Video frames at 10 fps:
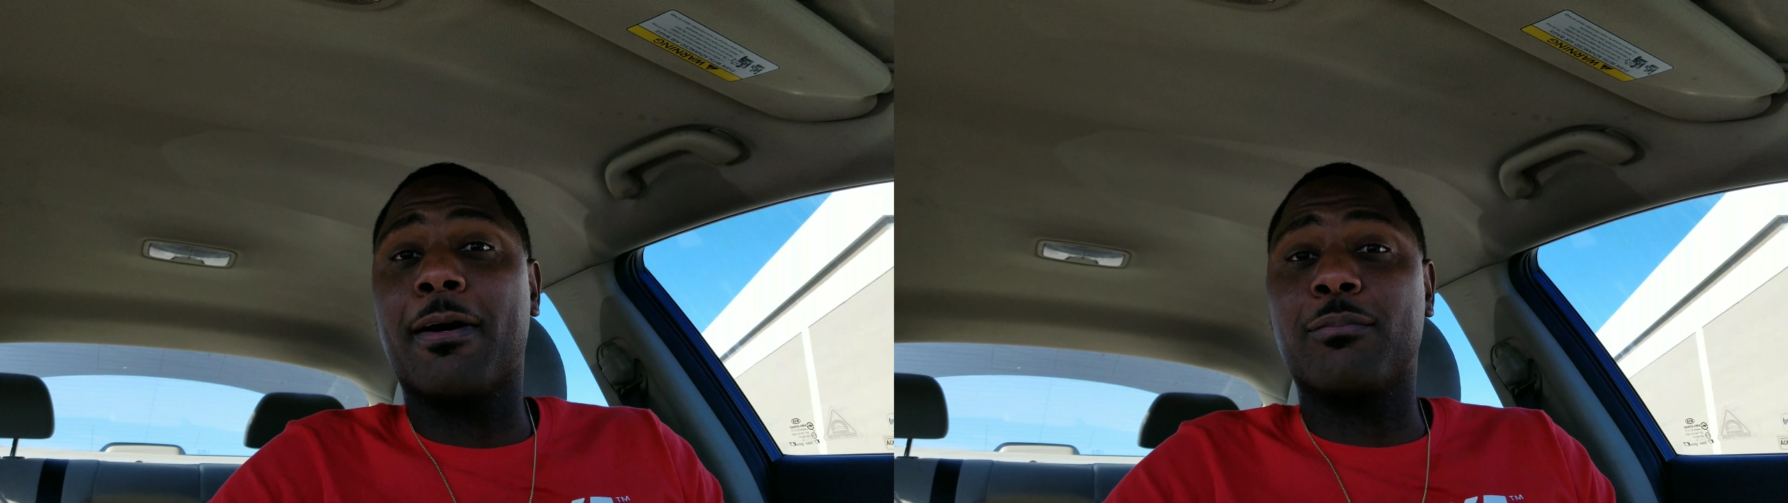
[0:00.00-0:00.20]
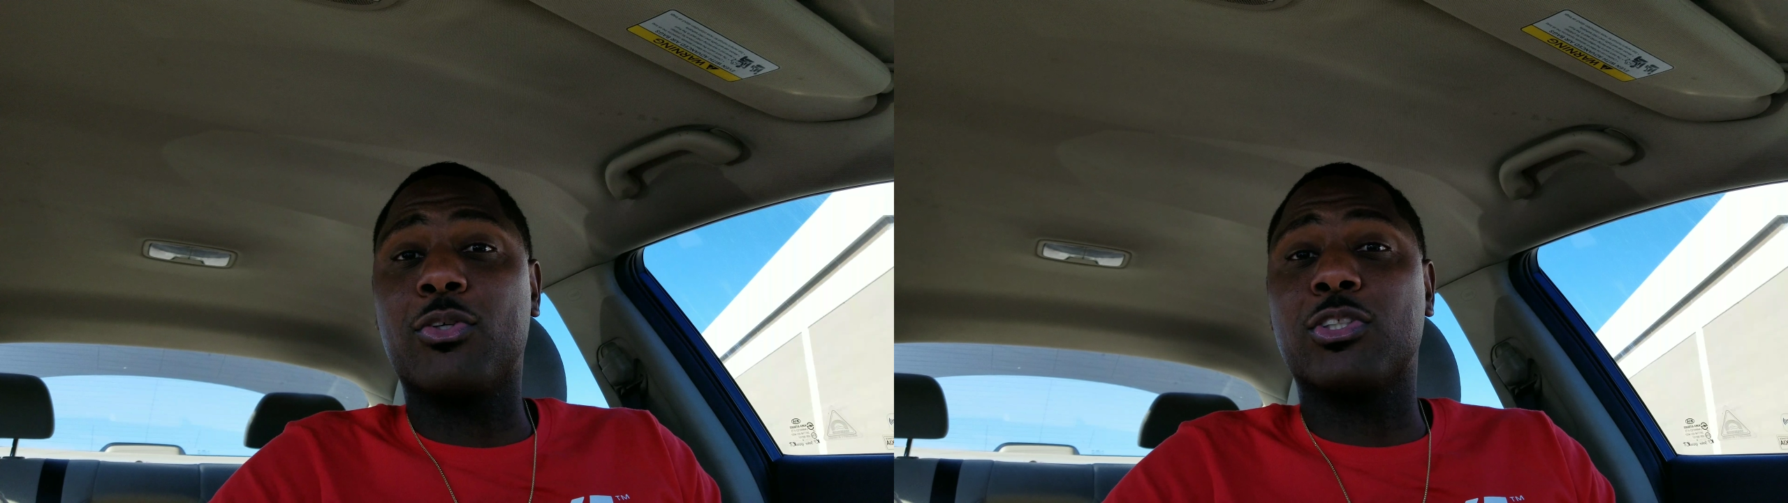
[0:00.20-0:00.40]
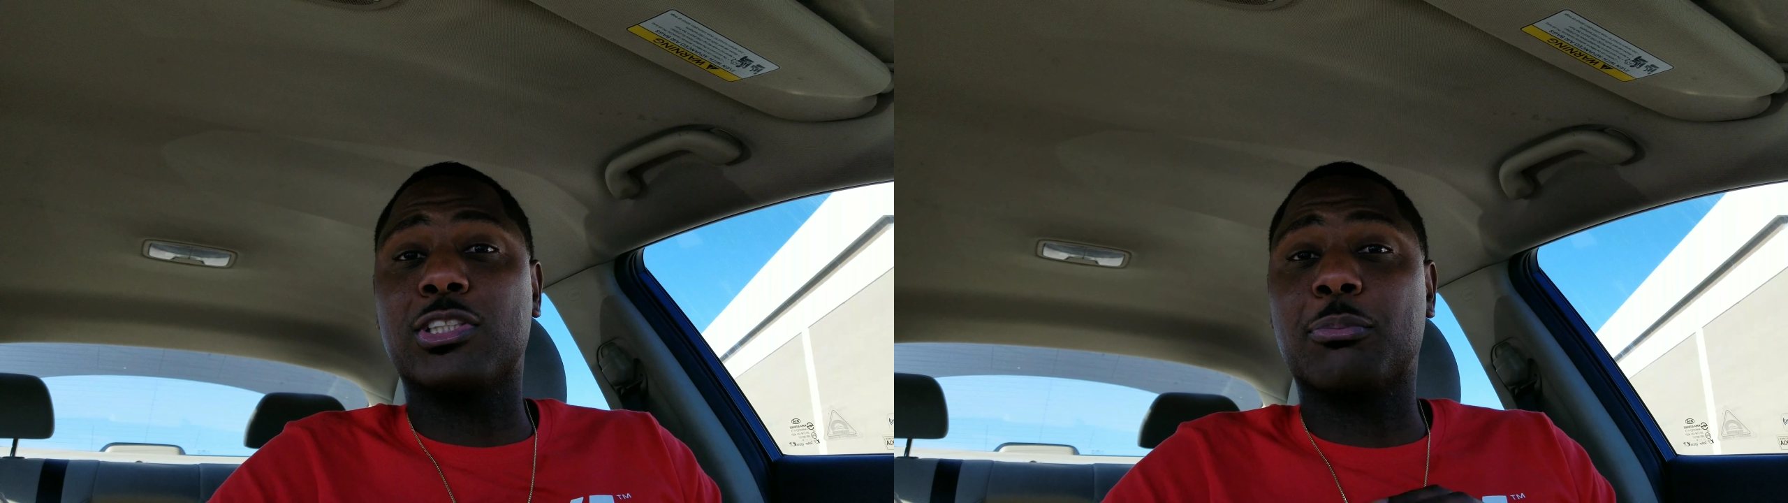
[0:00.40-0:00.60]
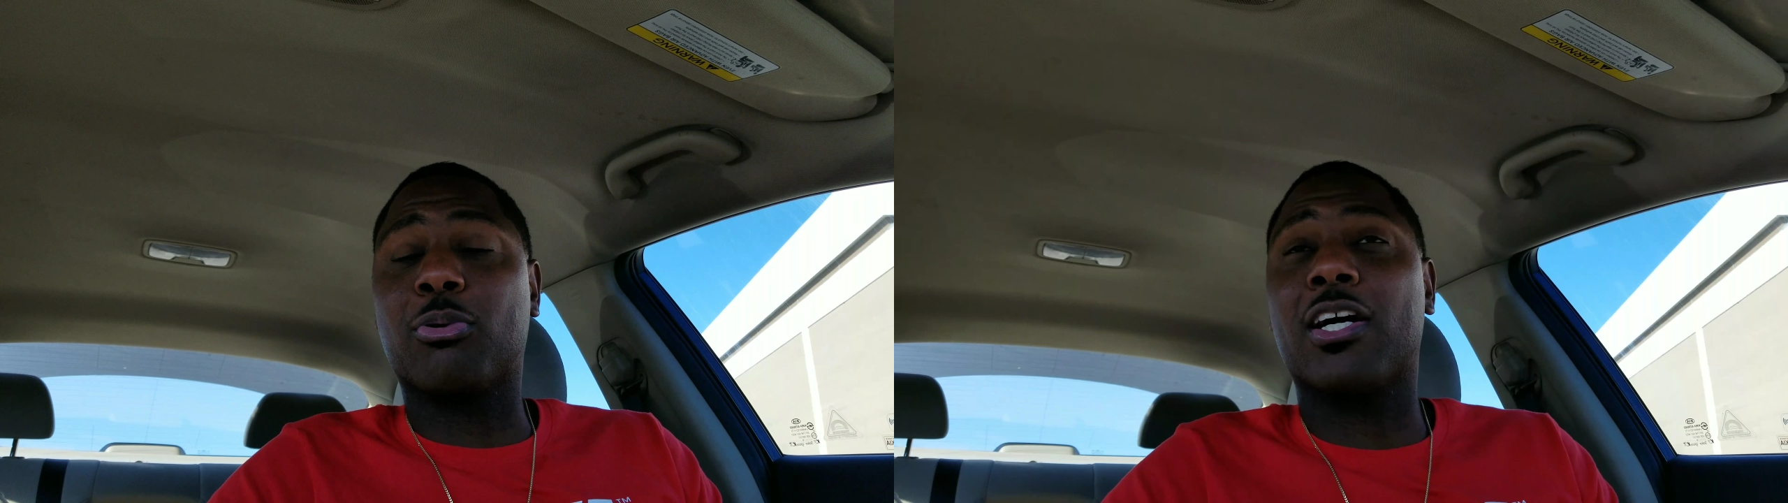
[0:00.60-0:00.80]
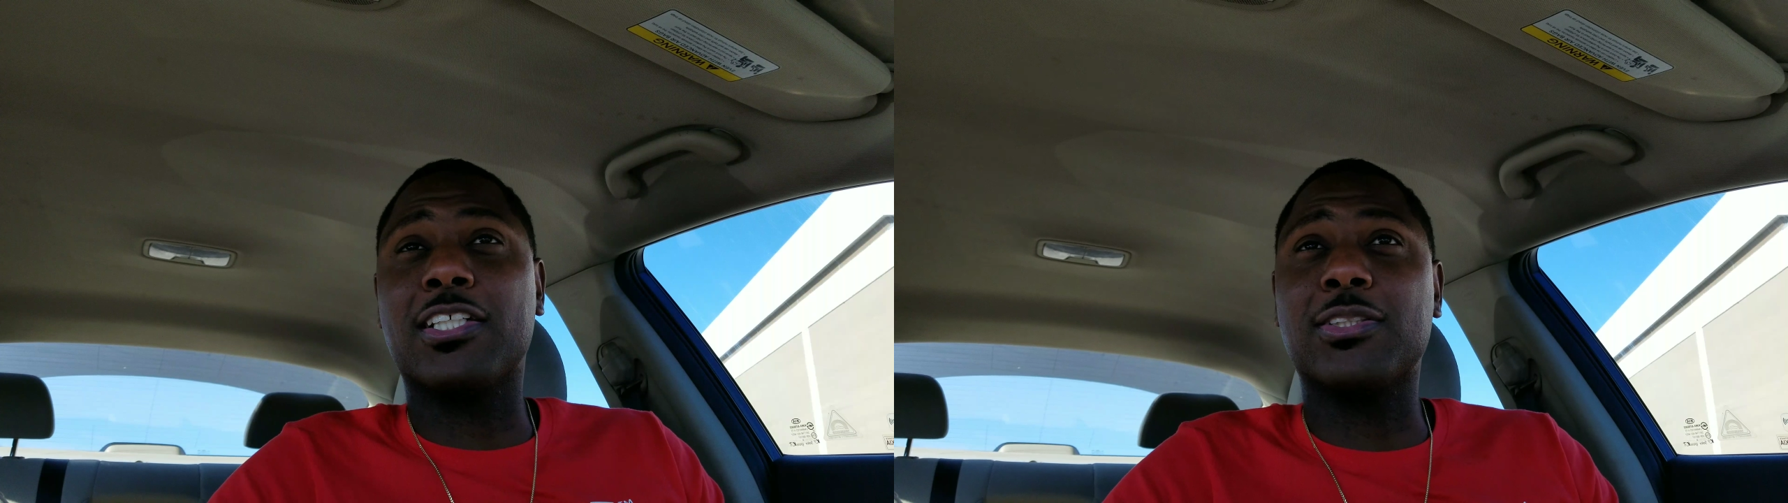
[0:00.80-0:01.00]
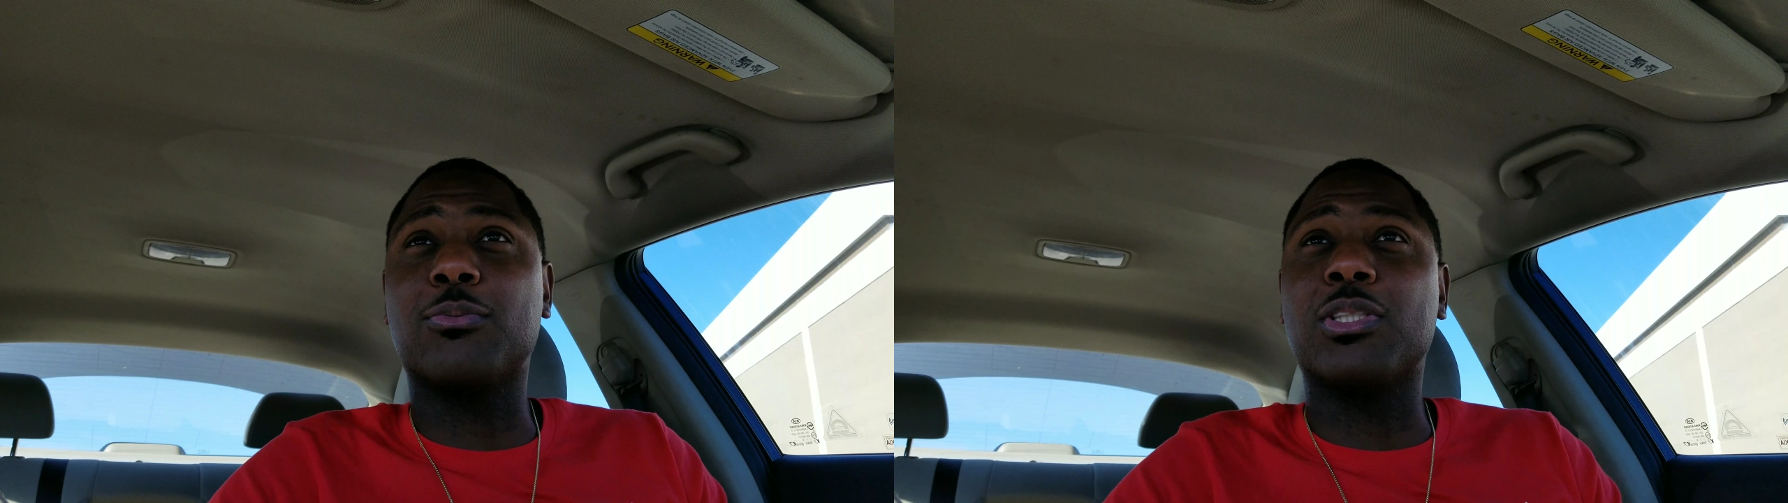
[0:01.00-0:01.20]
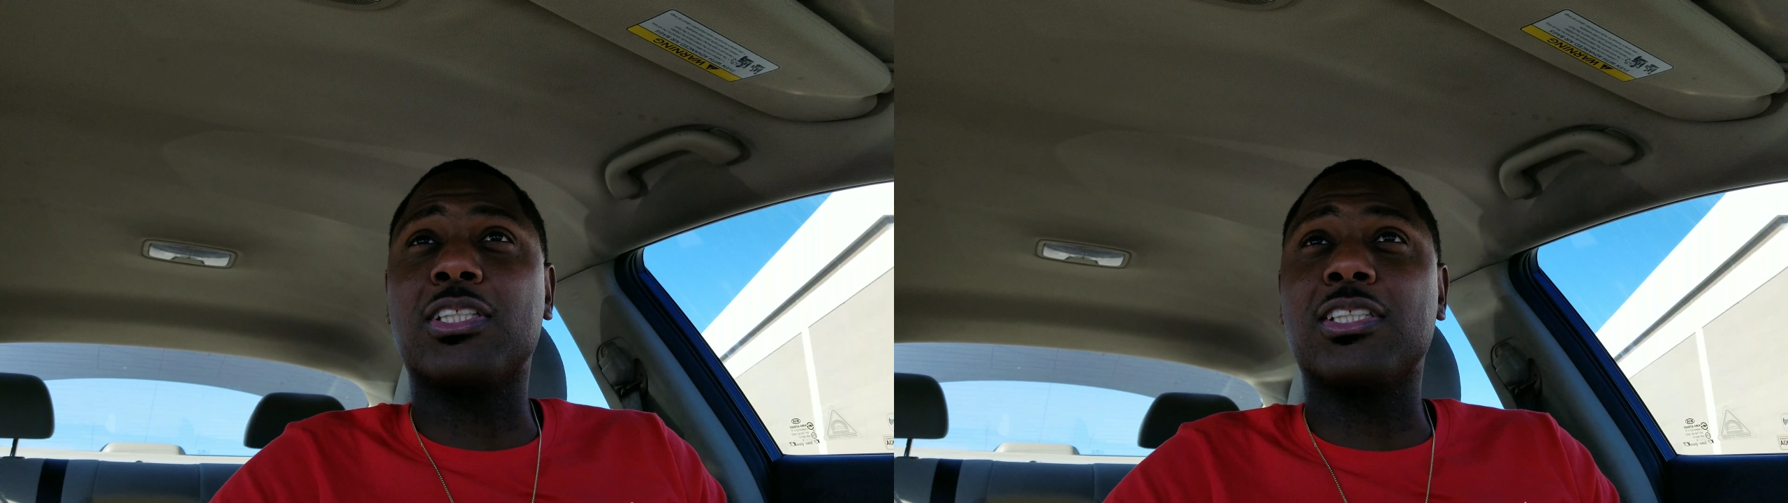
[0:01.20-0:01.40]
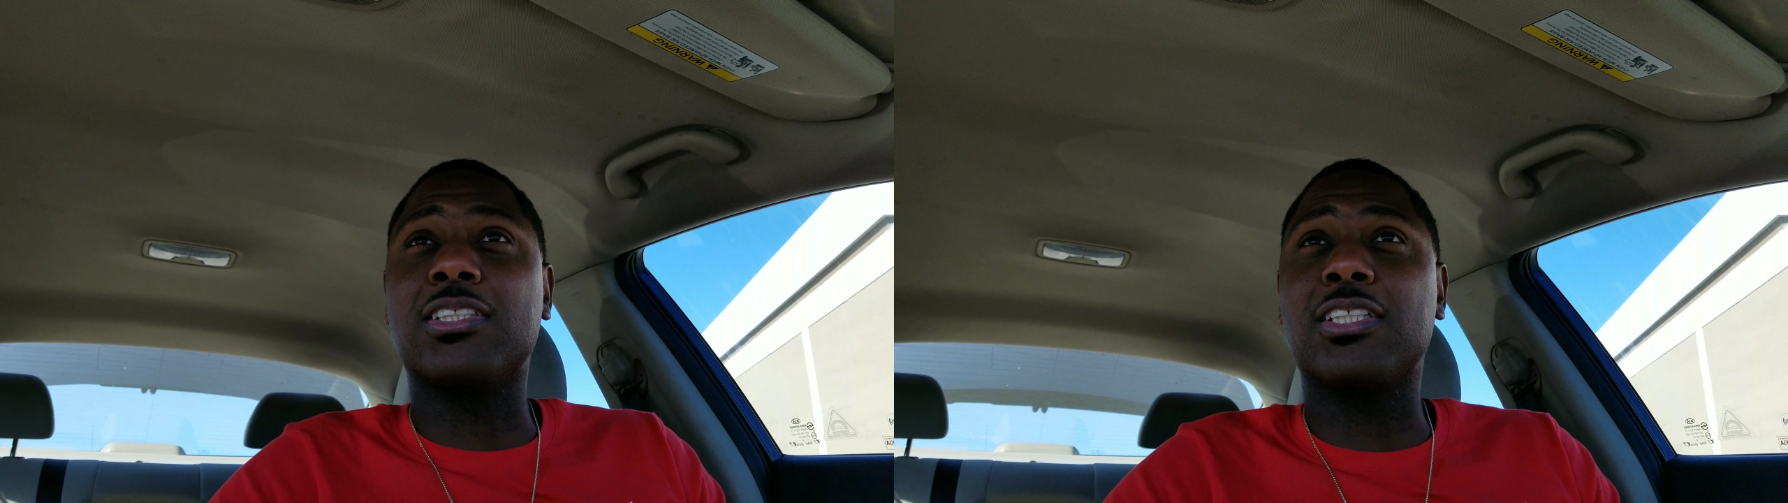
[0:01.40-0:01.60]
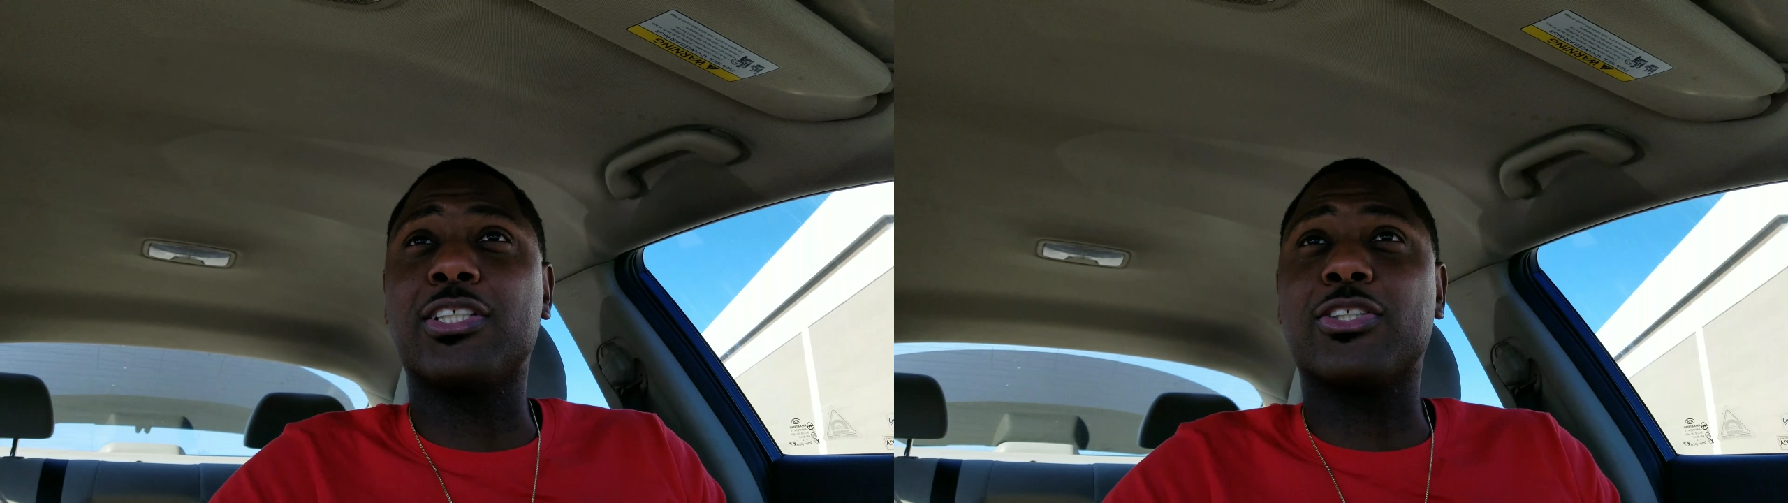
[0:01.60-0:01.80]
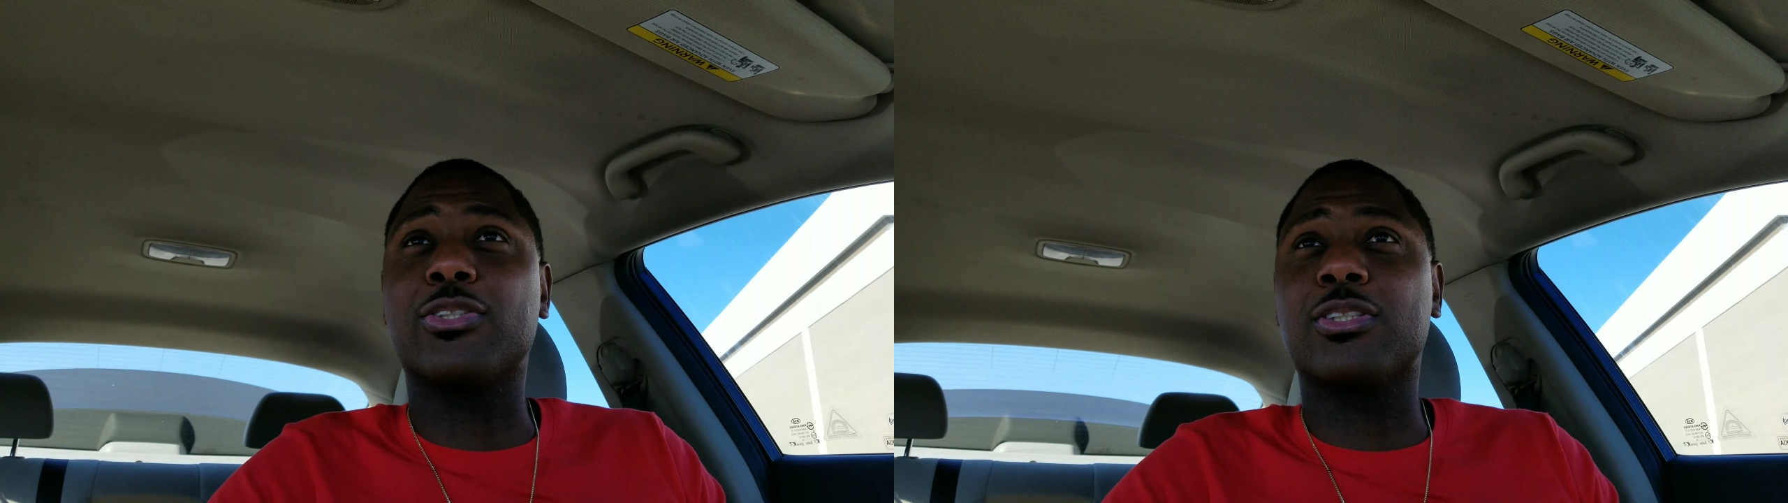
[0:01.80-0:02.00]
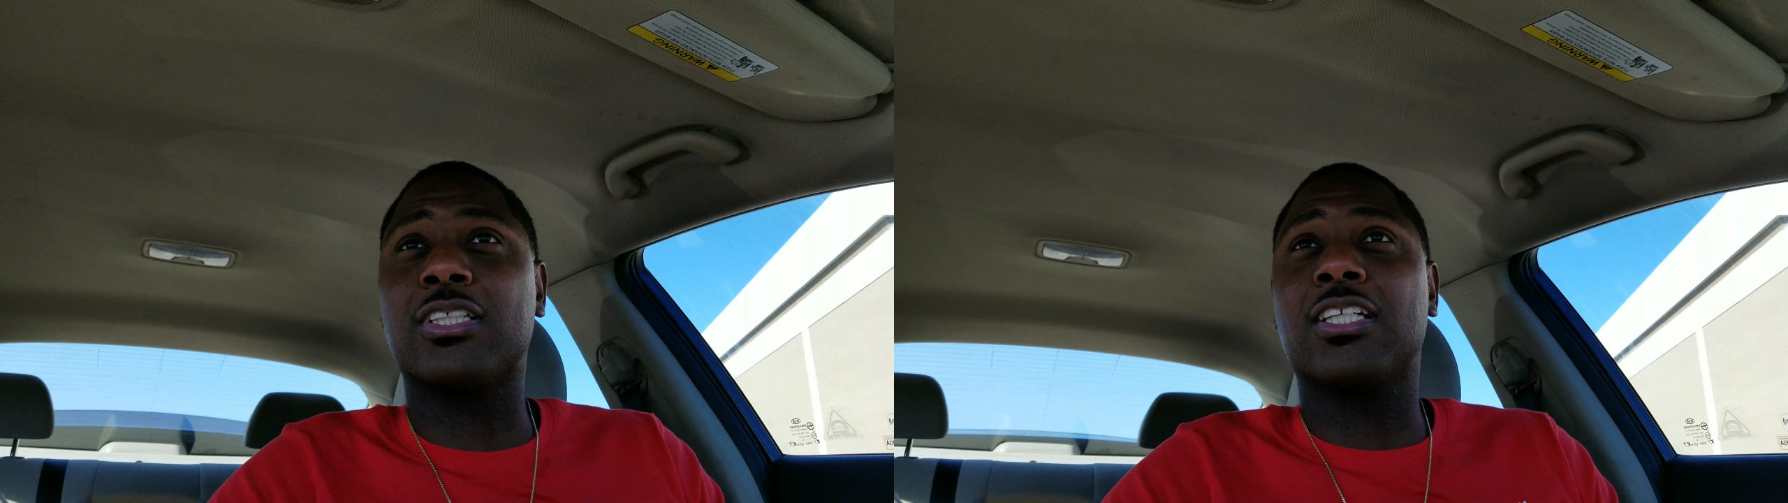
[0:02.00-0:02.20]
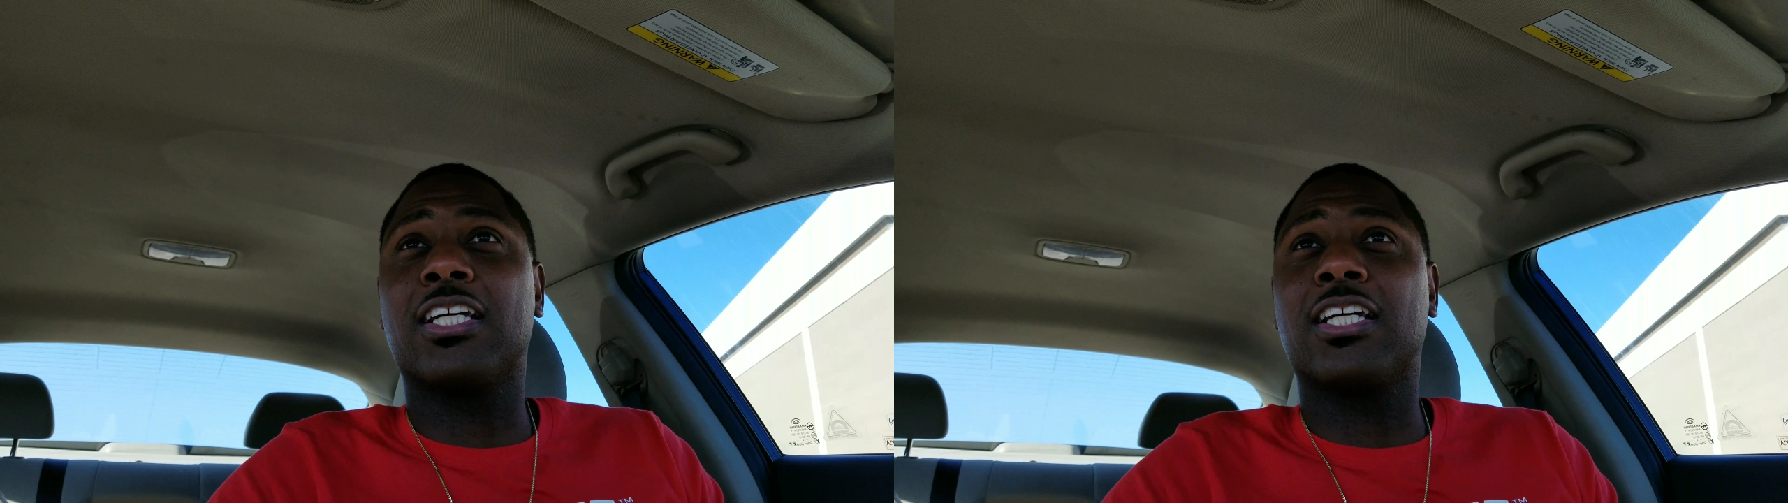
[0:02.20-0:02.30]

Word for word: I'm going to surprise him with these sneakers,